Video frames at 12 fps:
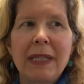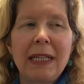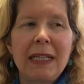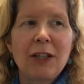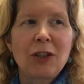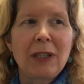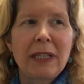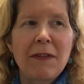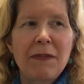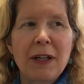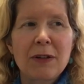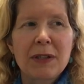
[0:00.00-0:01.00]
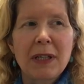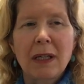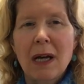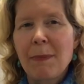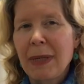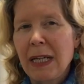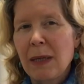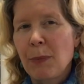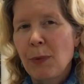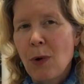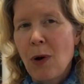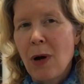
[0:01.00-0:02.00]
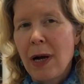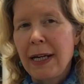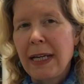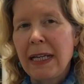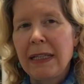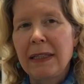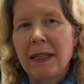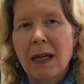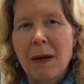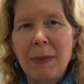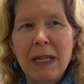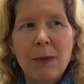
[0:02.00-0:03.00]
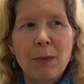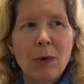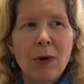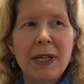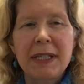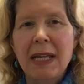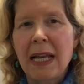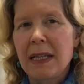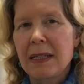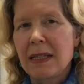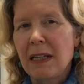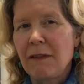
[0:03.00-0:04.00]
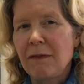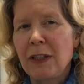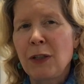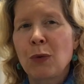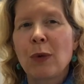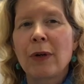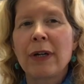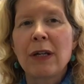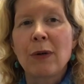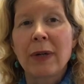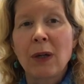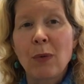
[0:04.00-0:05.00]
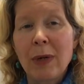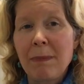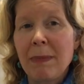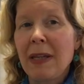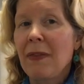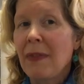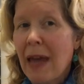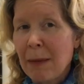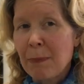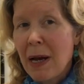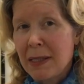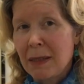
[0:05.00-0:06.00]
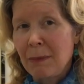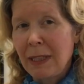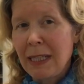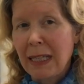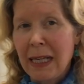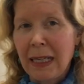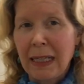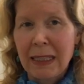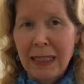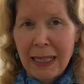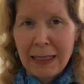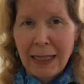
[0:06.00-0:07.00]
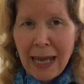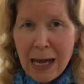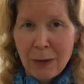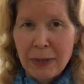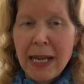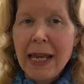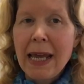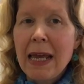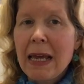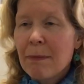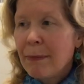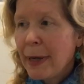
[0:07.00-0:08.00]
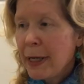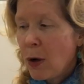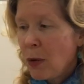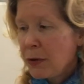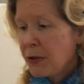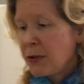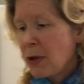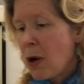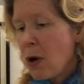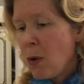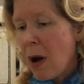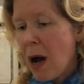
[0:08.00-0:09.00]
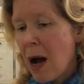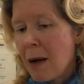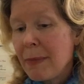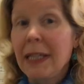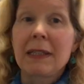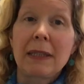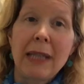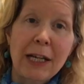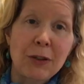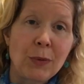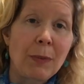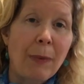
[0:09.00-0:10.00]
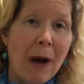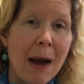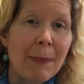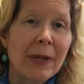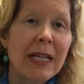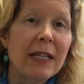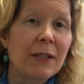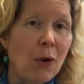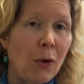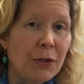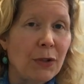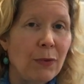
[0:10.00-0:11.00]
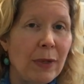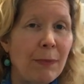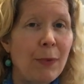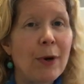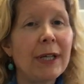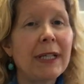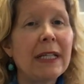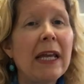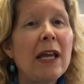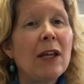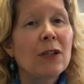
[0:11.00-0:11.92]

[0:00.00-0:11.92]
Additionally, if there's a company abroad and the company abroad sends inventory or equipment, that possibly can count. But also intellectual property is also important.